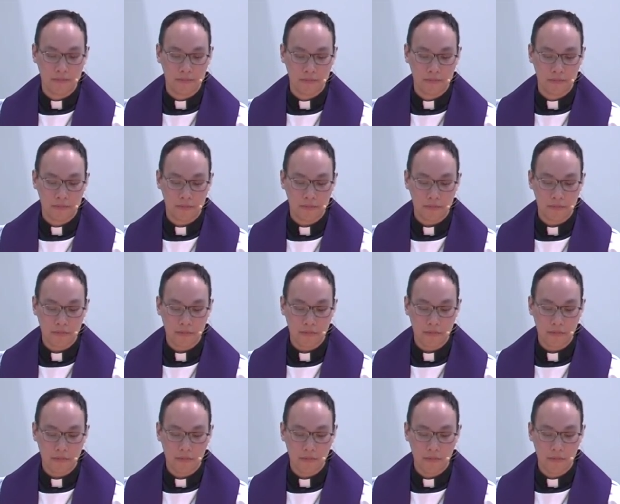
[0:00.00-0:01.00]

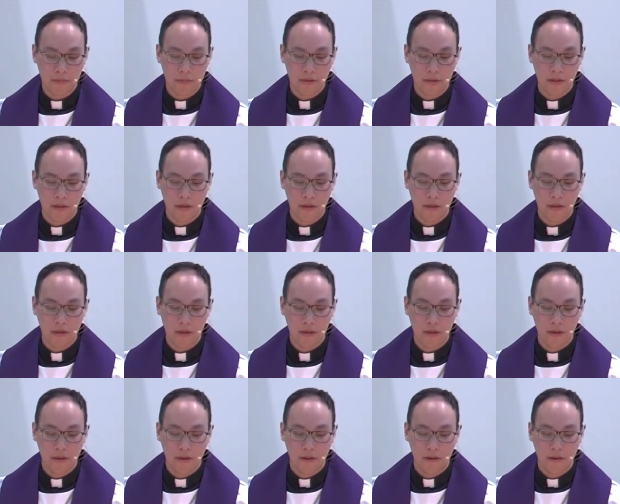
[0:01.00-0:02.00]

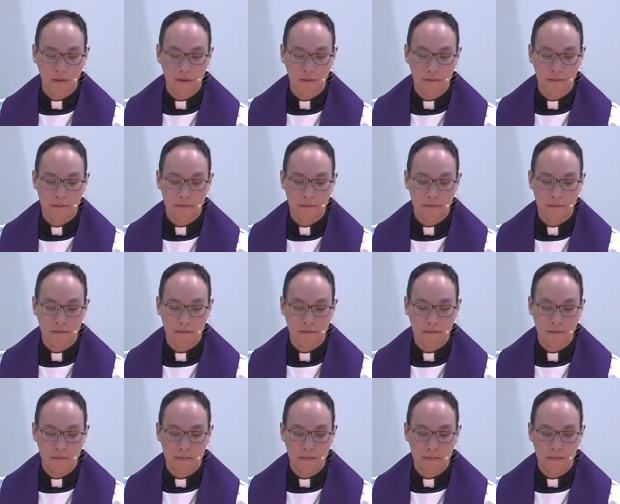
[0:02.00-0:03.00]

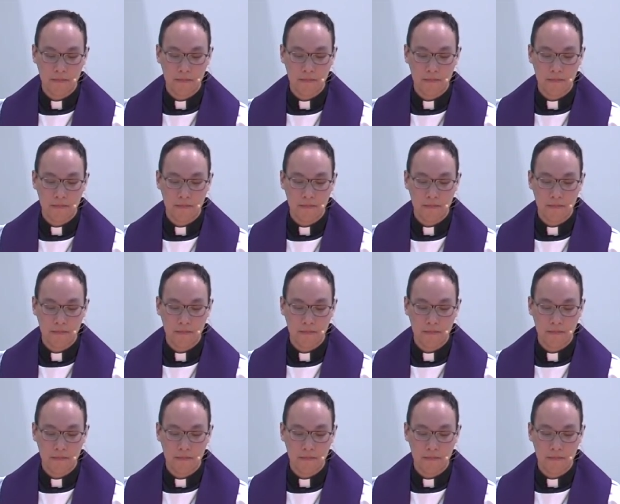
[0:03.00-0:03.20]
Nobody speaks.